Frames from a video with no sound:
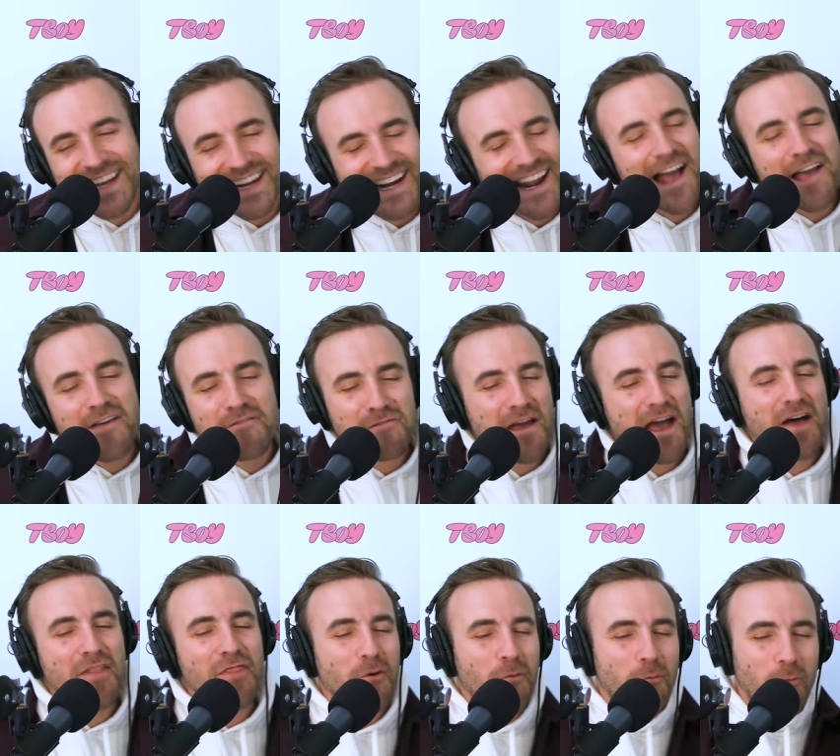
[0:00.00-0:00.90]
and I
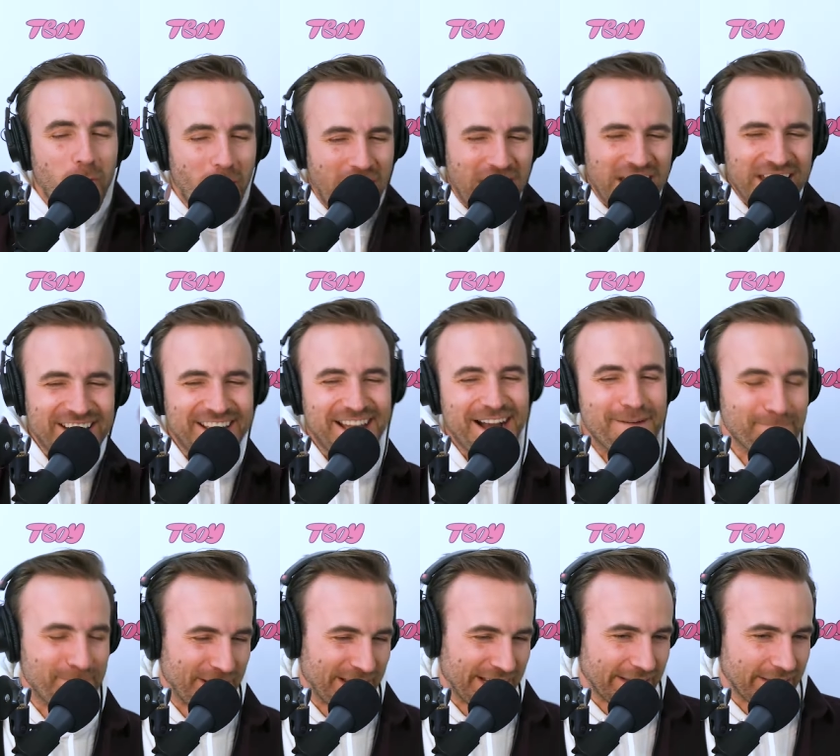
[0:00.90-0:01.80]
found the one
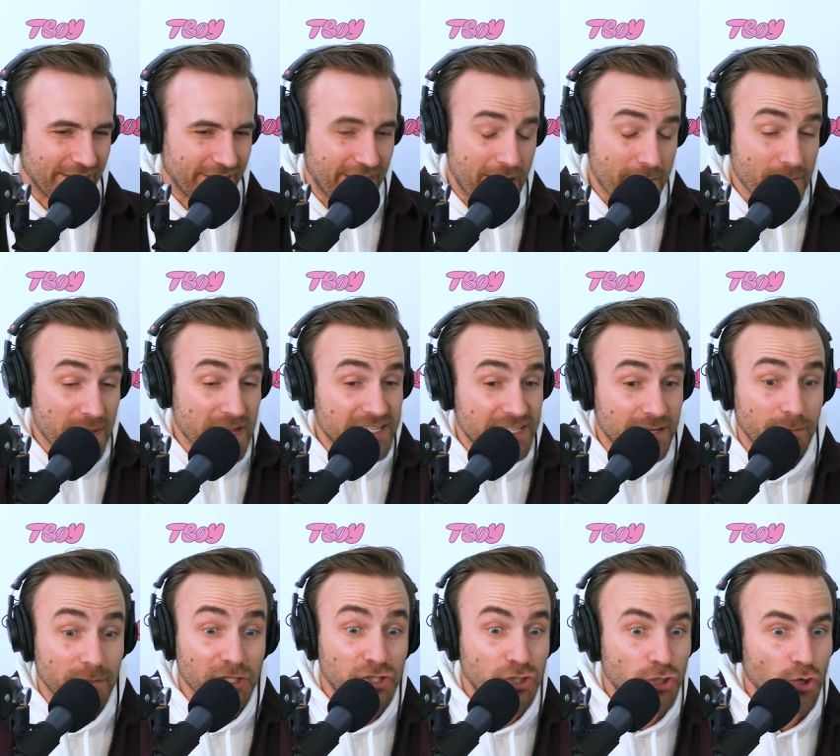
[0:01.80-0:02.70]
company that makes a
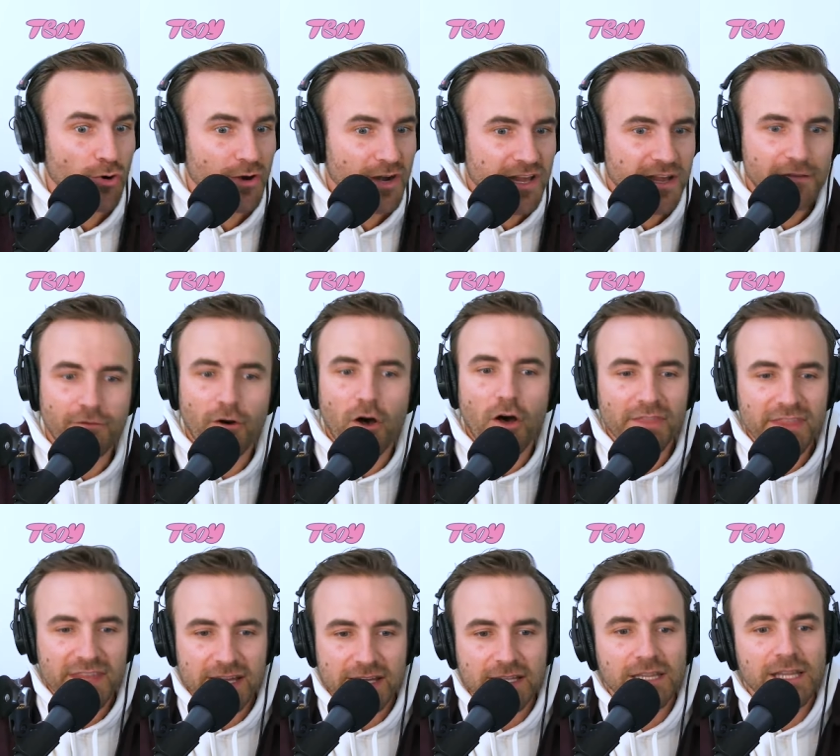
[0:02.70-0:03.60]
majority of all
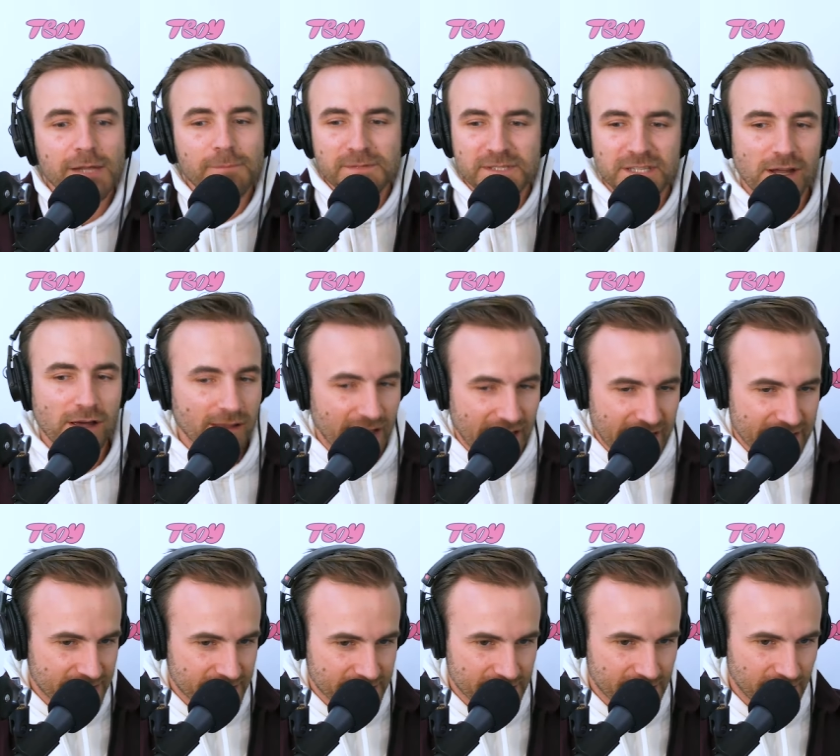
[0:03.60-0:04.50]
the eclipse
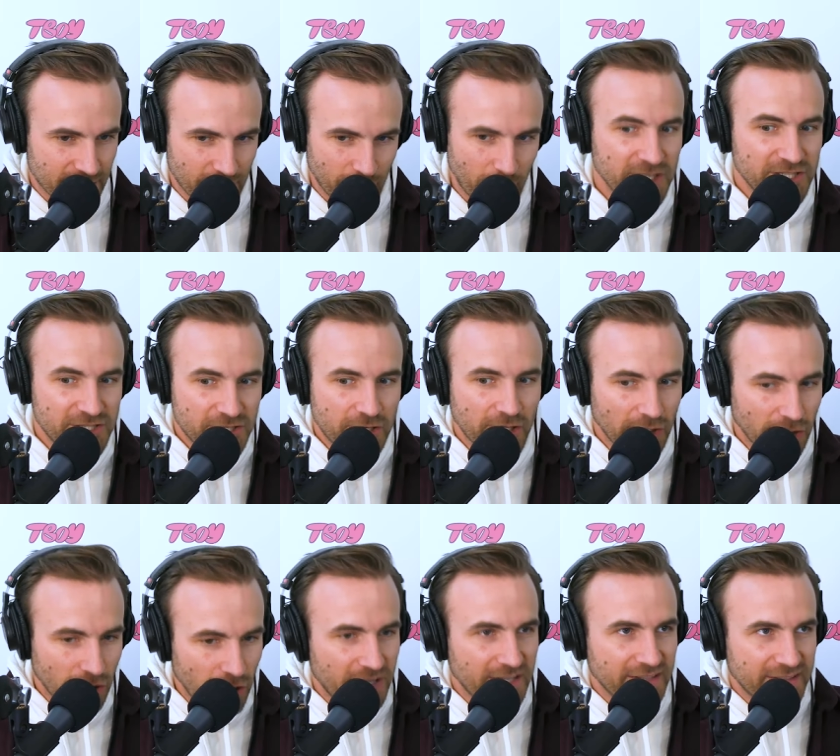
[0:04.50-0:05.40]
sunglasses. The ones you can
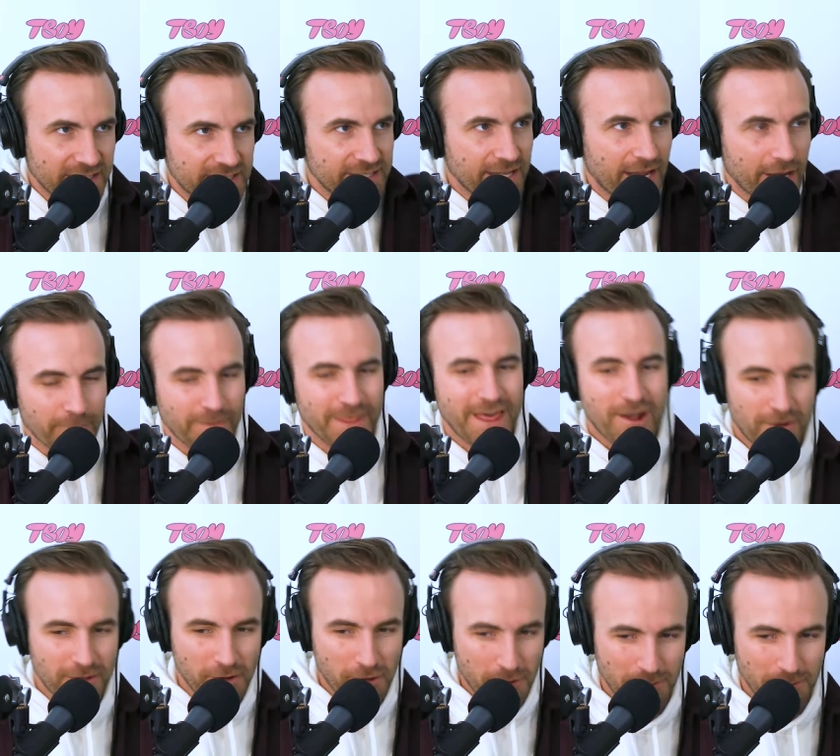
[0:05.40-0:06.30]
look at the sun without going